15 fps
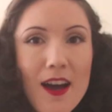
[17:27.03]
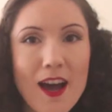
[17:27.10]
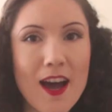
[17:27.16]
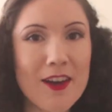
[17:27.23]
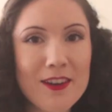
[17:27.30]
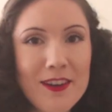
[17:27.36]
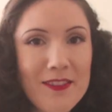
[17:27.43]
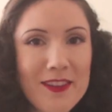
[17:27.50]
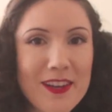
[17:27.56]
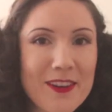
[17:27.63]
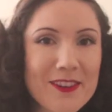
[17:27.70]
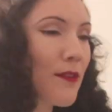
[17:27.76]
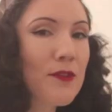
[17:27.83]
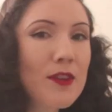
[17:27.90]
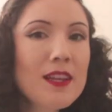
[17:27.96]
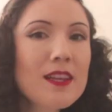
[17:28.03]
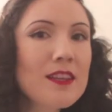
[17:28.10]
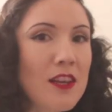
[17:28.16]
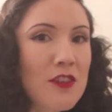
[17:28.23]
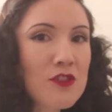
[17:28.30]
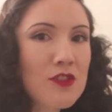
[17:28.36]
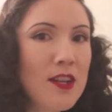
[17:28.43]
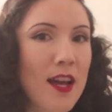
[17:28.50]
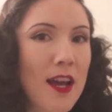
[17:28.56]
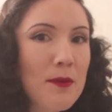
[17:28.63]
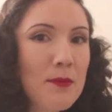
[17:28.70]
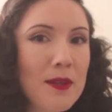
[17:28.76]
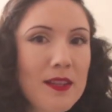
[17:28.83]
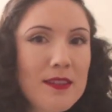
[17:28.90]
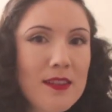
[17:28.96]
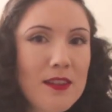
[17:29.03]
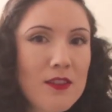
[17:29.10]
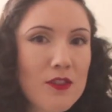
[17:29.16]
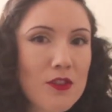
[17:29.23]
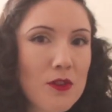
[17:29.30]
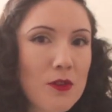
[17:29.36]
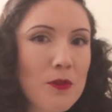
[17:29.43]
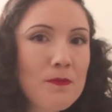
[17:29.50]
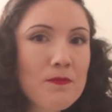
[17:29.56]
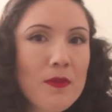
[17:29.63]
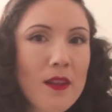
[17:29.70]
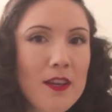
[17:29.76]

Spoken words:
I don't even know. I feel like yesterday I really didn't do